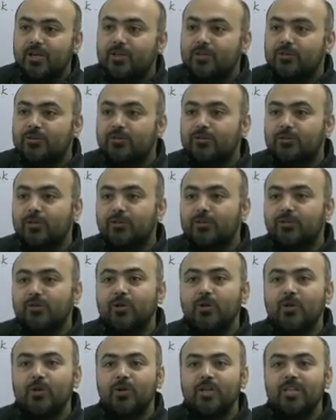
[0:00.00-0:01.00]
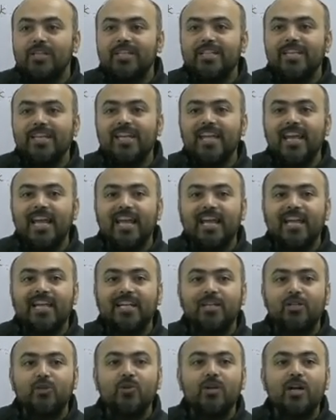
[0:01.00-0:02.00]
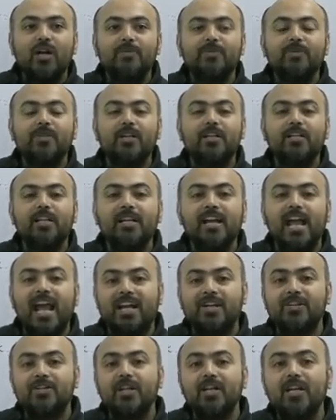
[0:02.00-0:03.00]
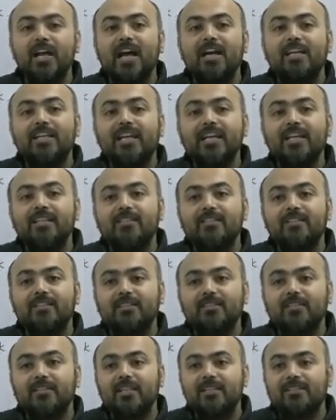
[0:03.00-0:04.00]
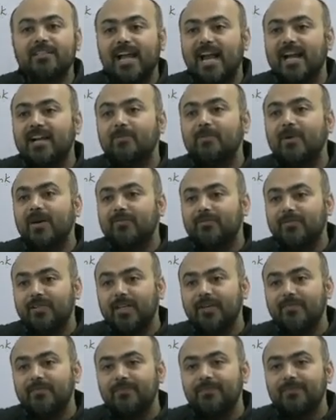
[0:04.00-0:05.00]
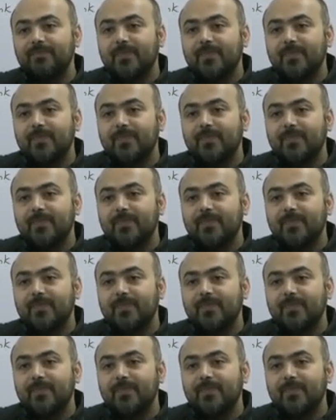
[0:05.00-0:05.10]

So she took up certain action against the sand mafia.